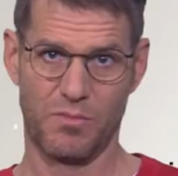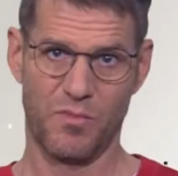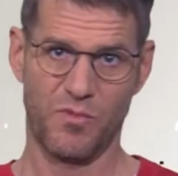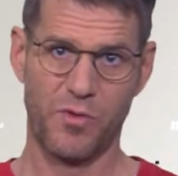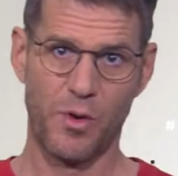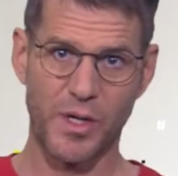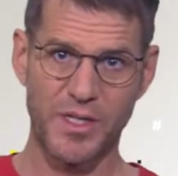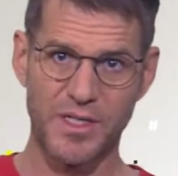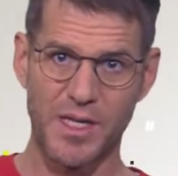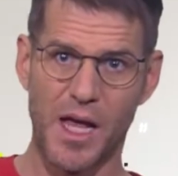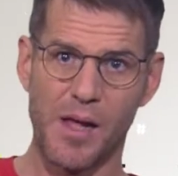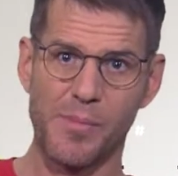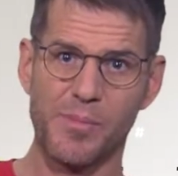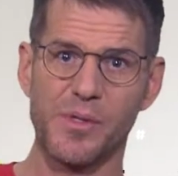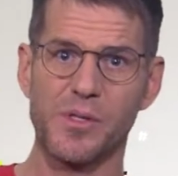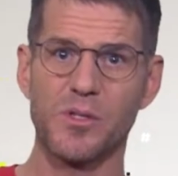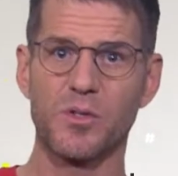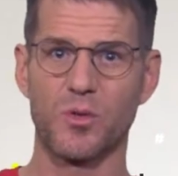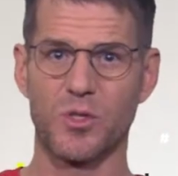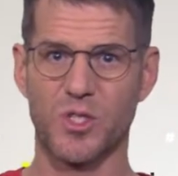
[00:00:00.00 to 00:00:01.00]
For
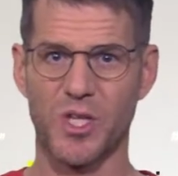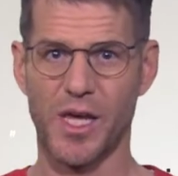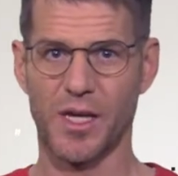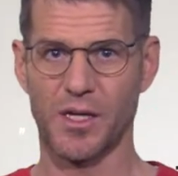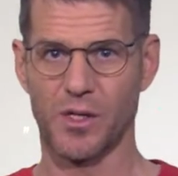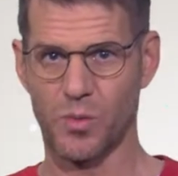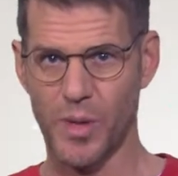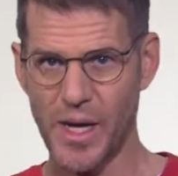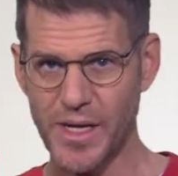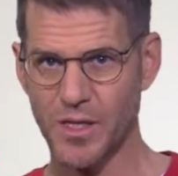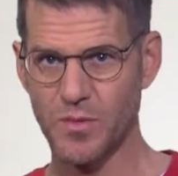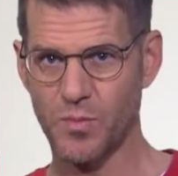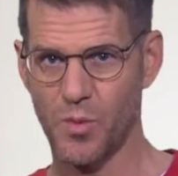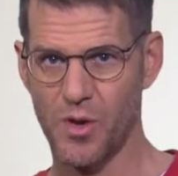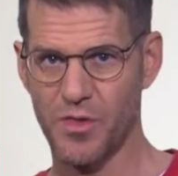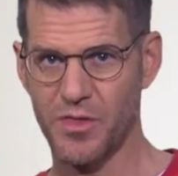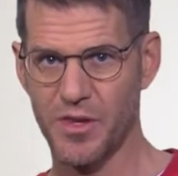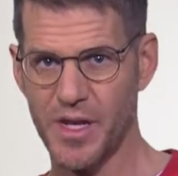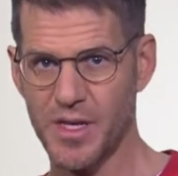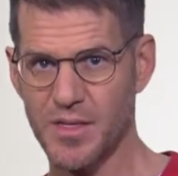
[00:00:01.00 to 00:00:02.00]
example, to check
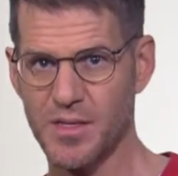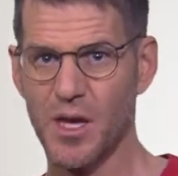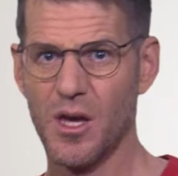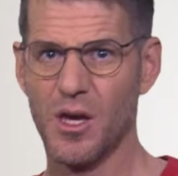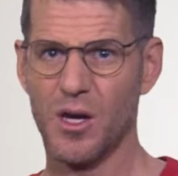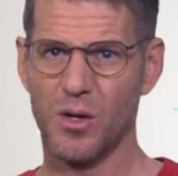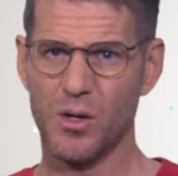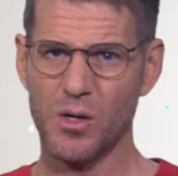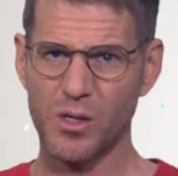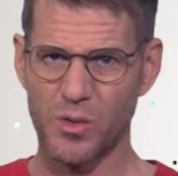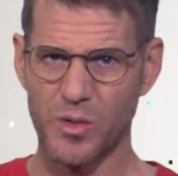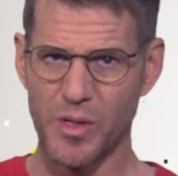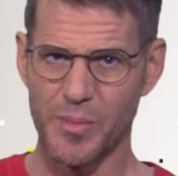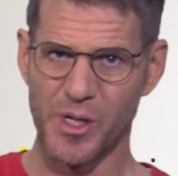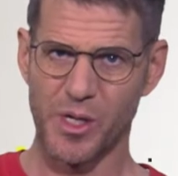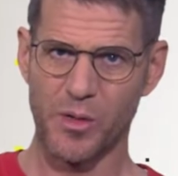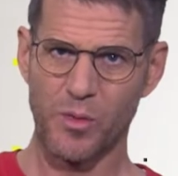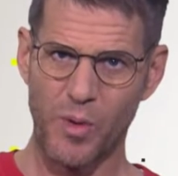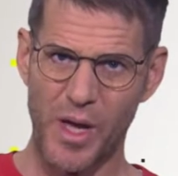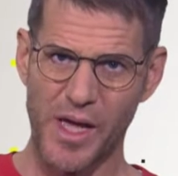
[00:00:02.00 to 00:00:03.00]
creditworthiness or
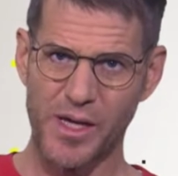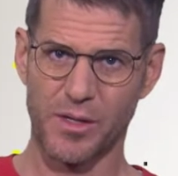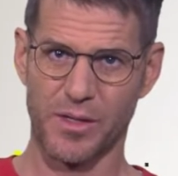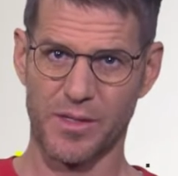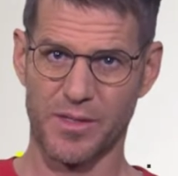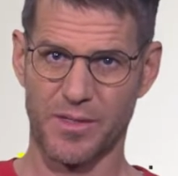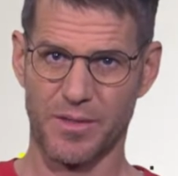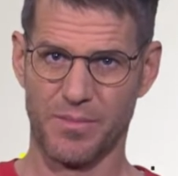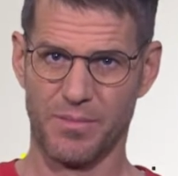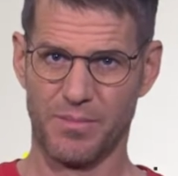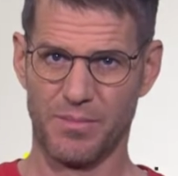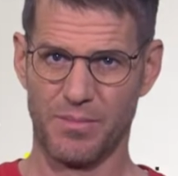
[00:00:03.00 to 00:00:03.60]
criminal records.